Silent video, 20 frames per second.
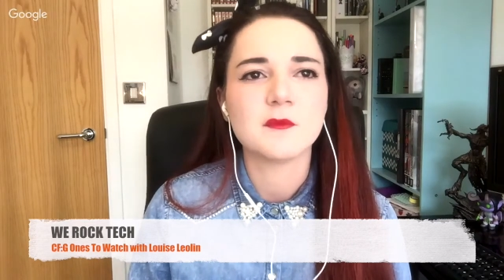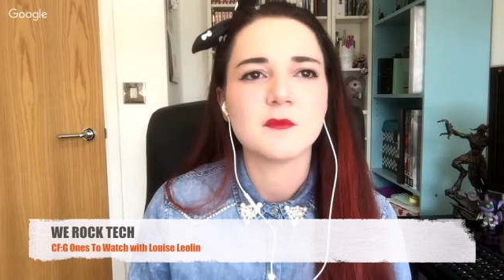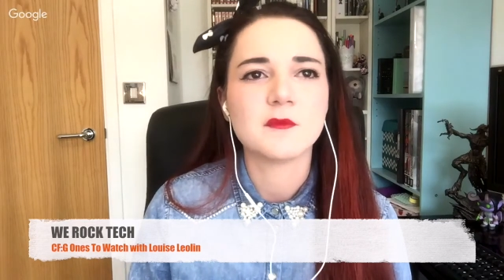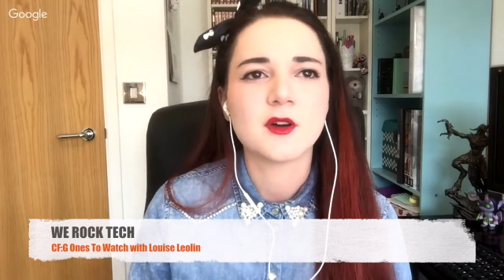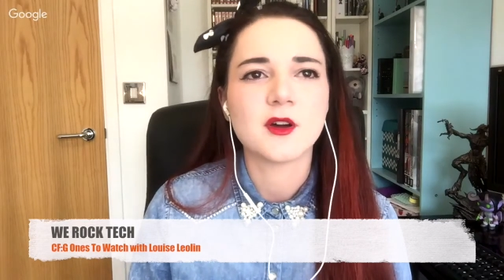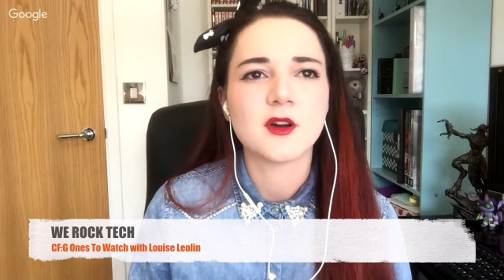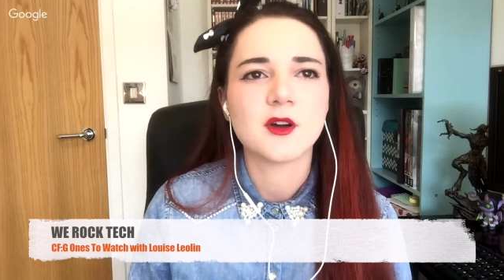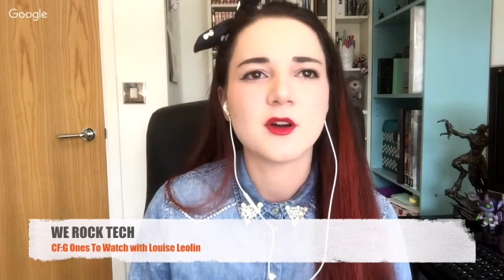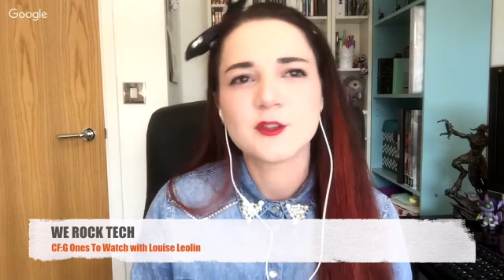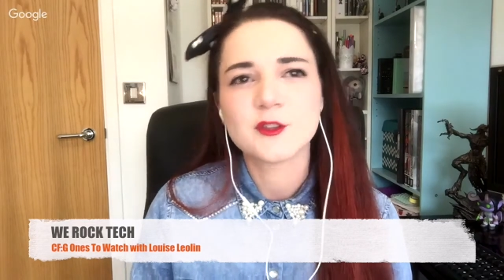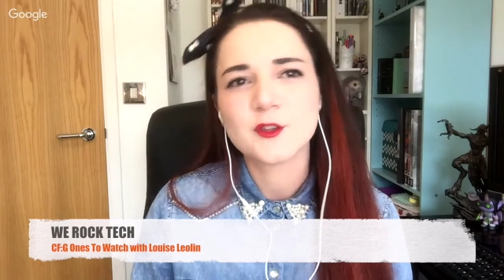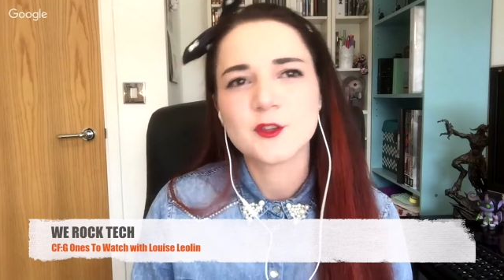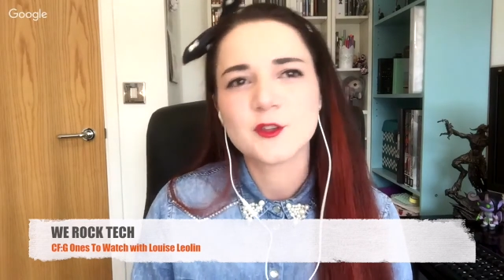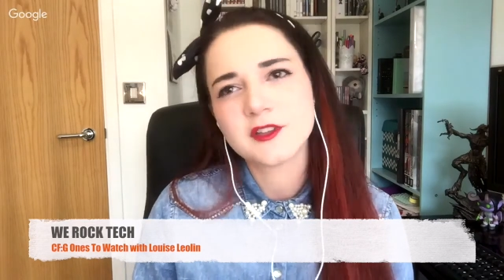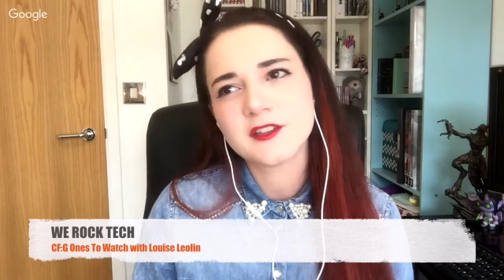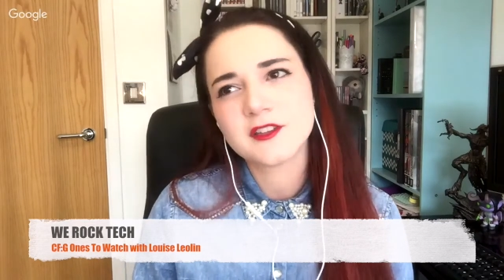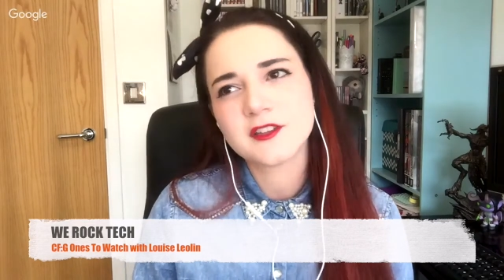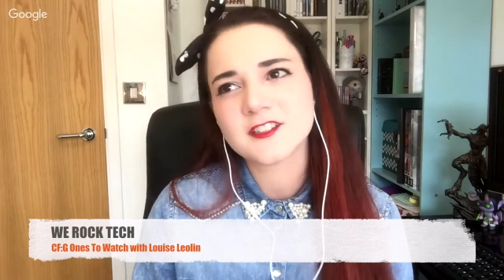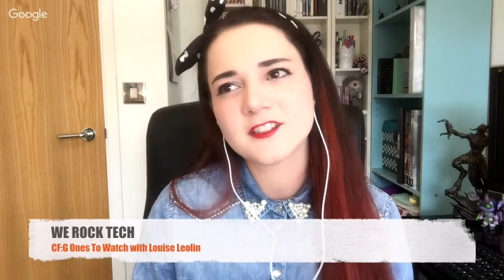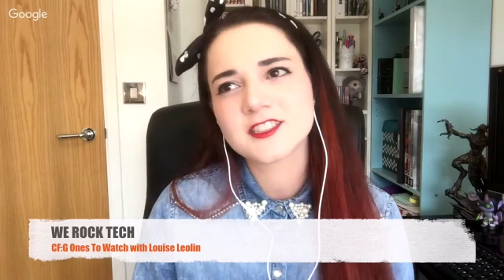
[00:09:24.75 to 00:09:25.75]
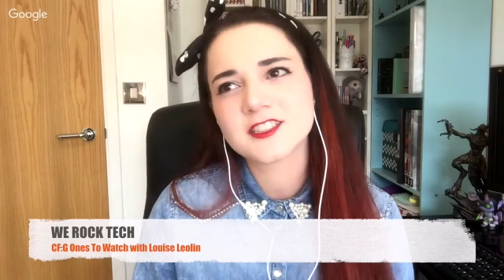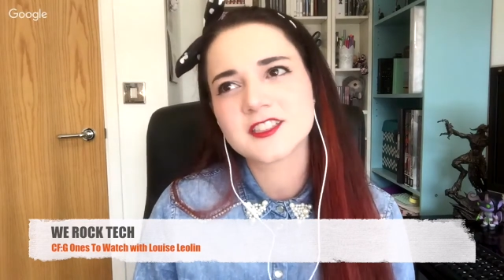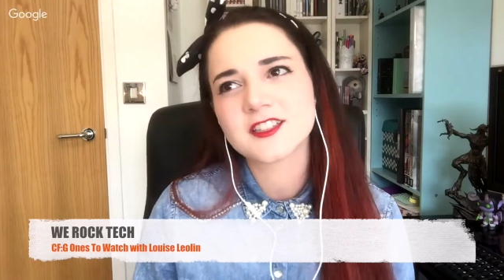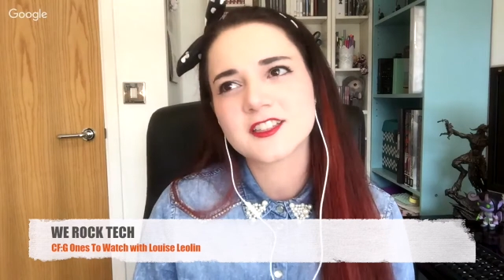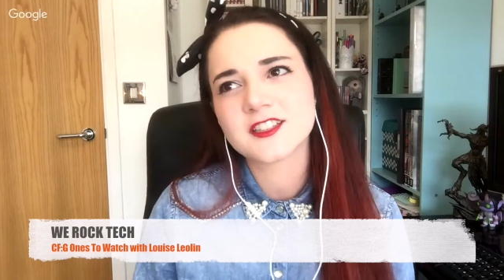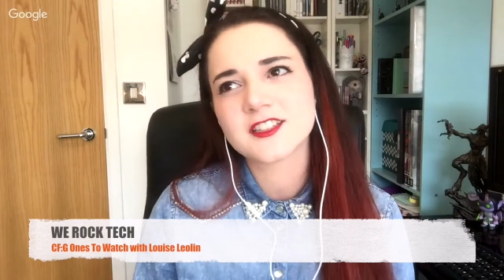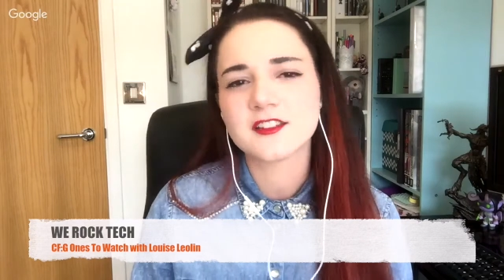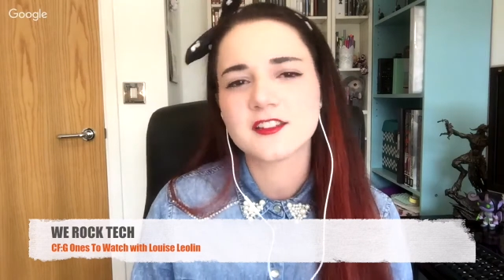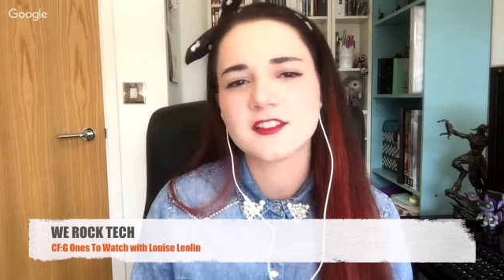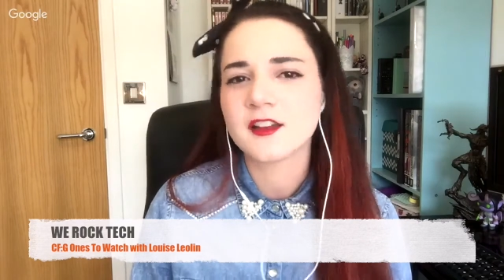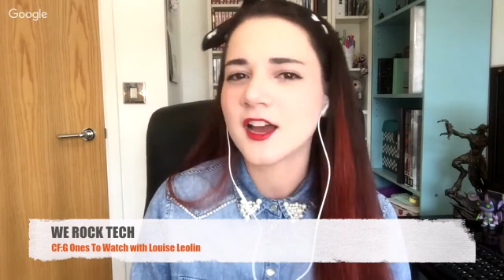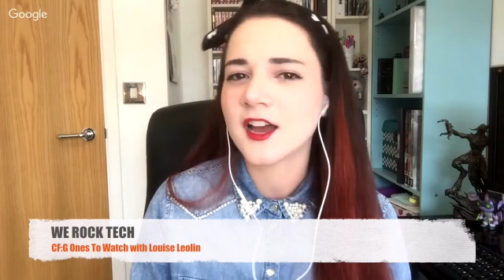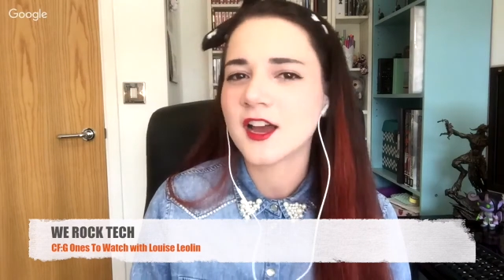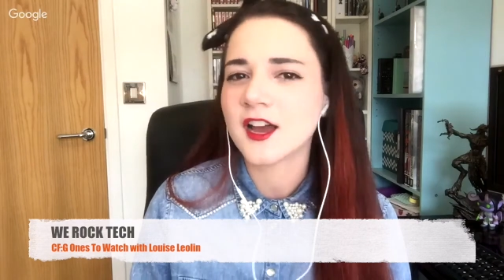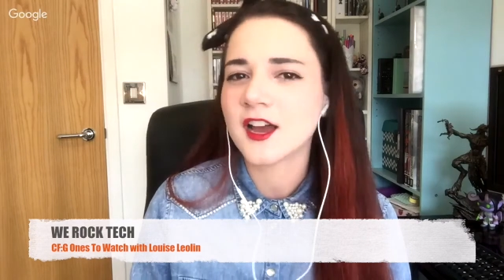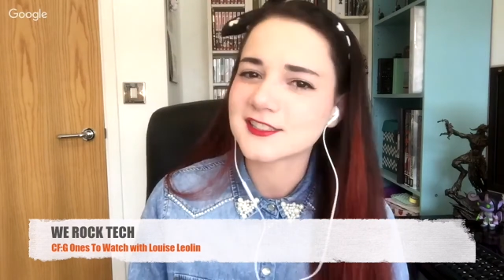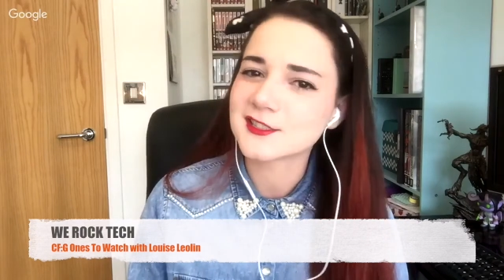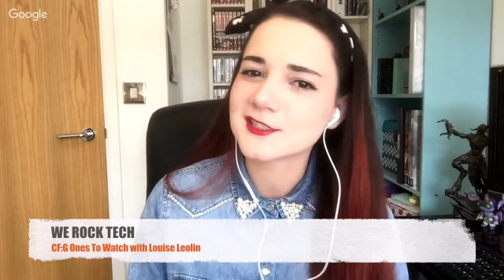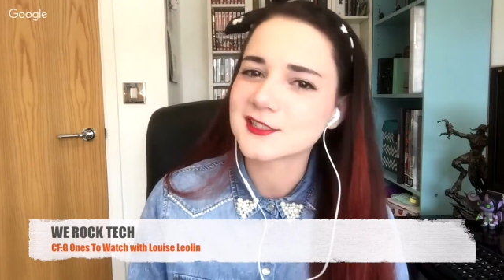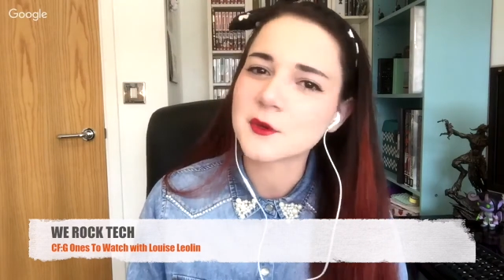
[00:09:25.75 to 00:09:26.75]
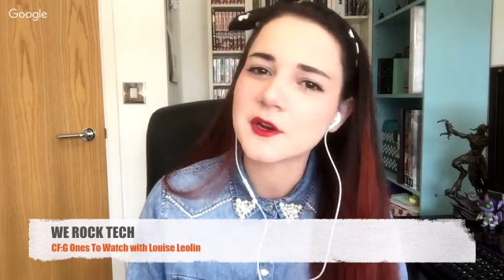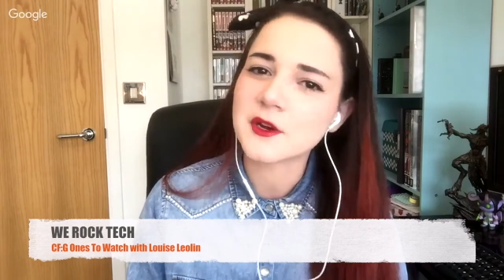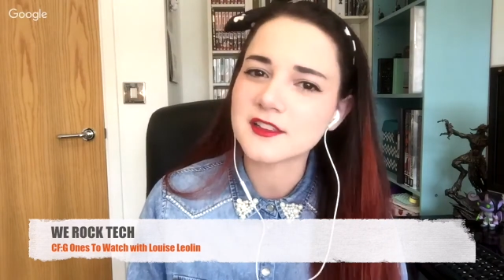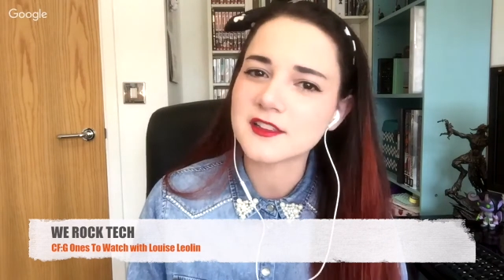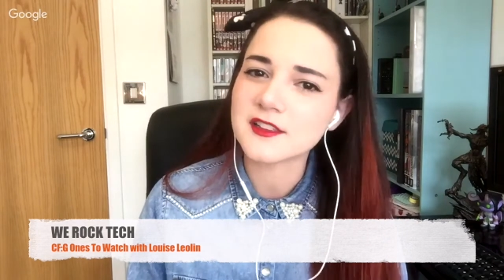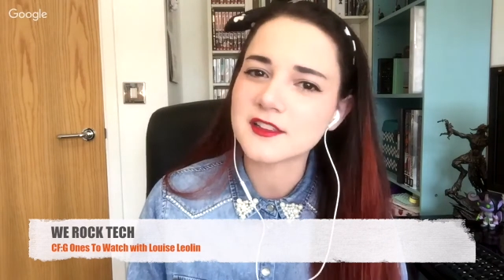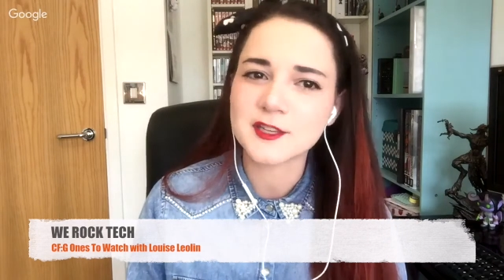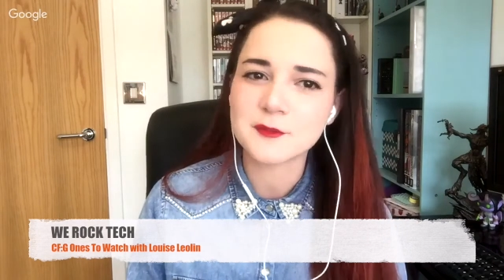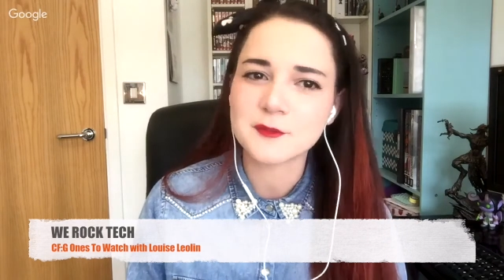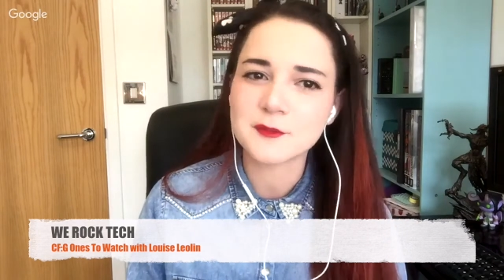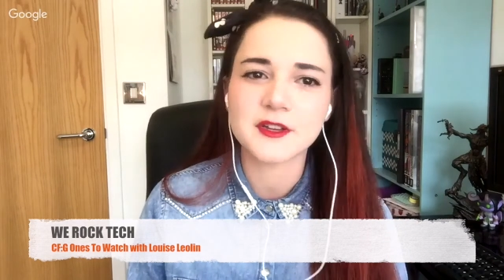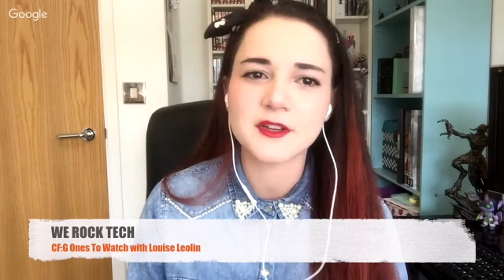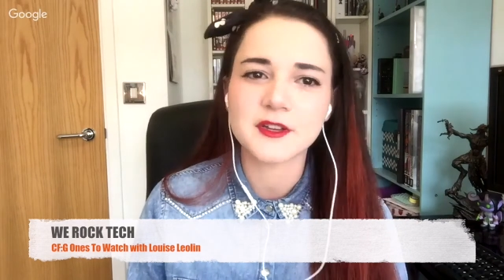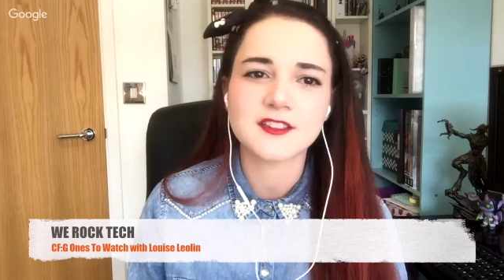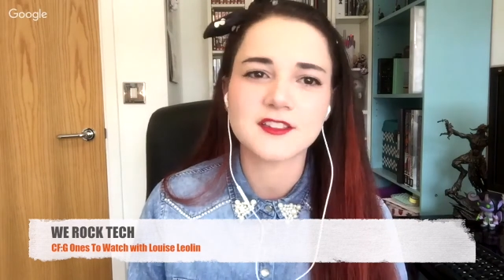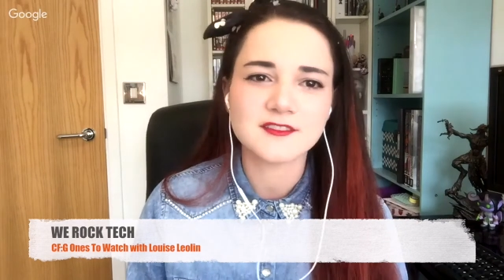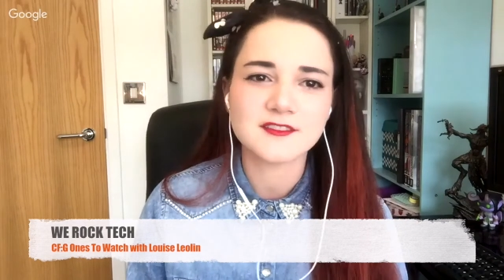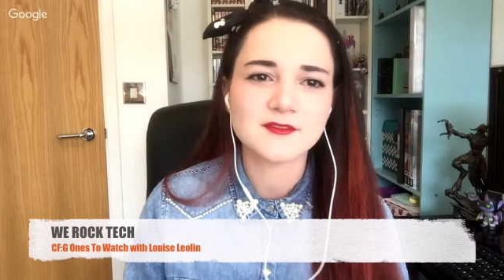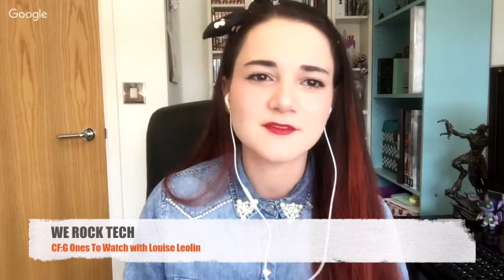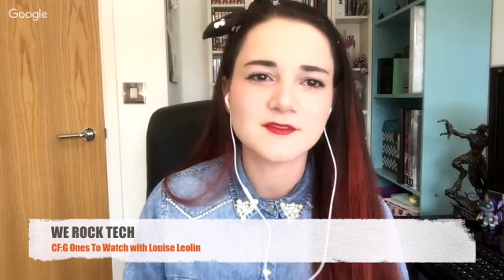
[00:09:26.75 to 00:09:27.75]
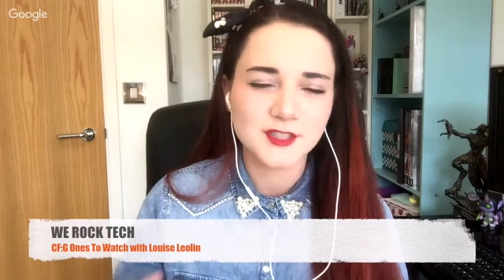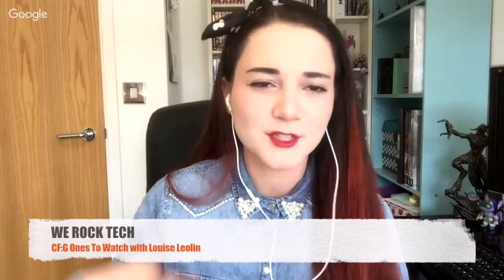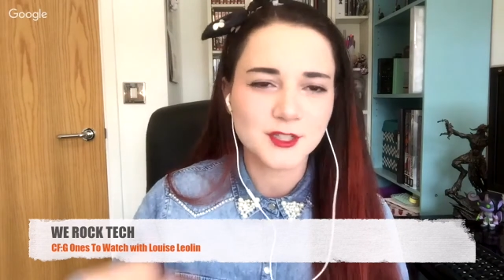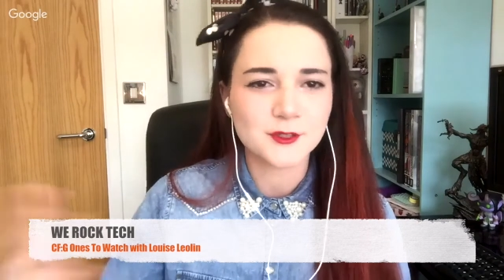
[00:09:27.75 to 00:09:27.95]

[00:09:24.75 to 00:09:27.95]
Arguably not to the highest quality, but,